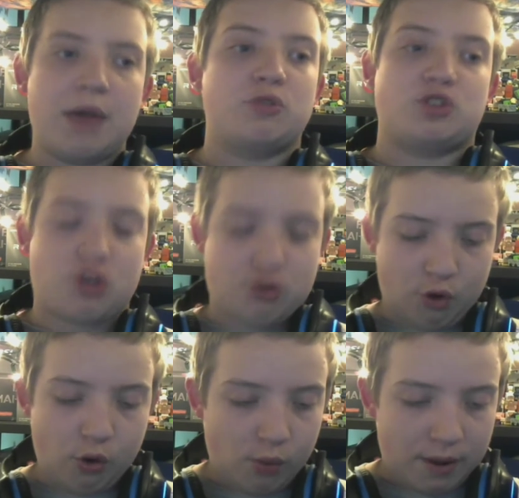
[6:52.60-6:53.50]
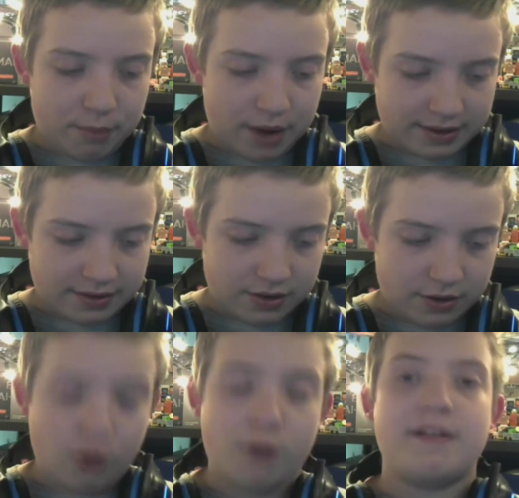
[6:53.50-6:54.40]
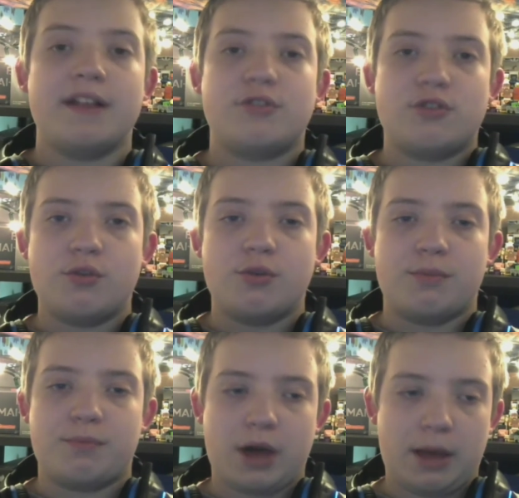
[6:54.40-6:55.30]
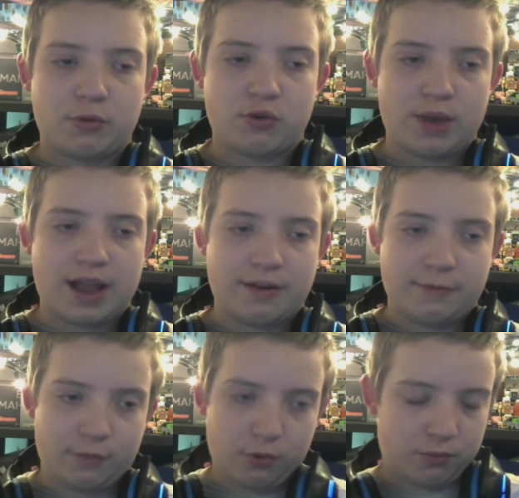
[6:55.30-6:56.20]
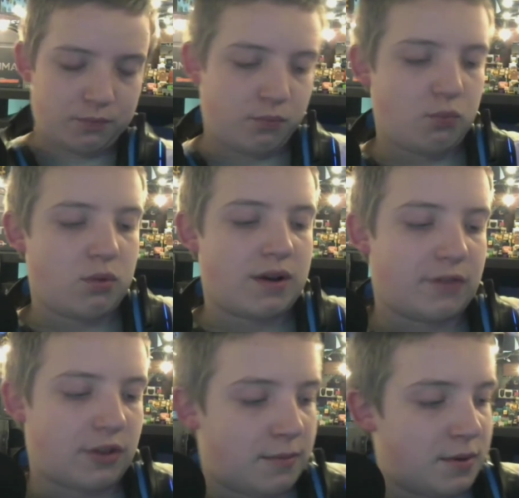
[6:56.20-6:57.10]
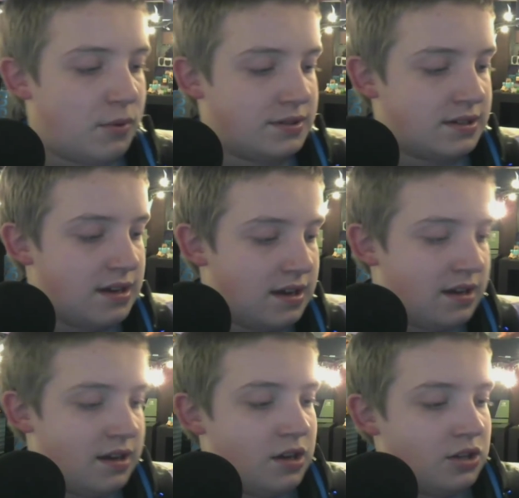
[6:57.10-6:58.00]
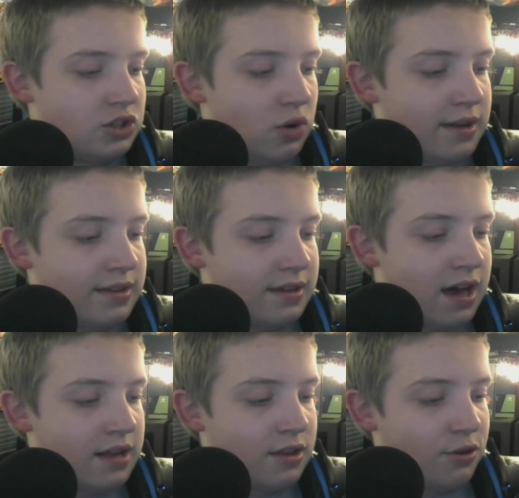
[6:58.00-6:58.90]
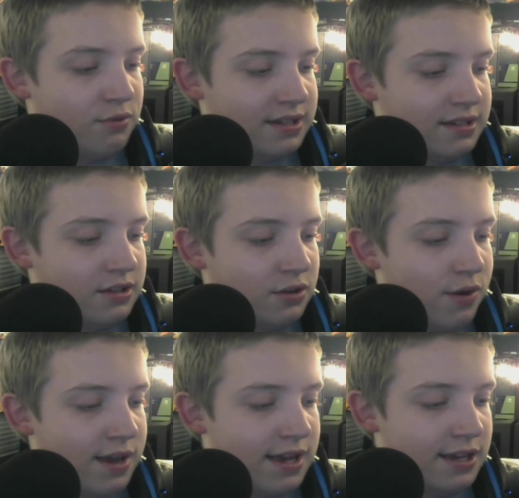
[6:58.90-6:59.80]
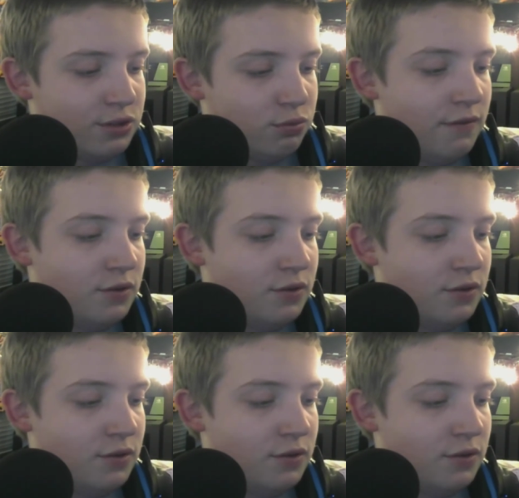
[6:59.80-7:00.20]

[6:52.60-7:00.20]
throwaway practically. No offense to Creative or whatever the company was. So it's got the 360-degree swivel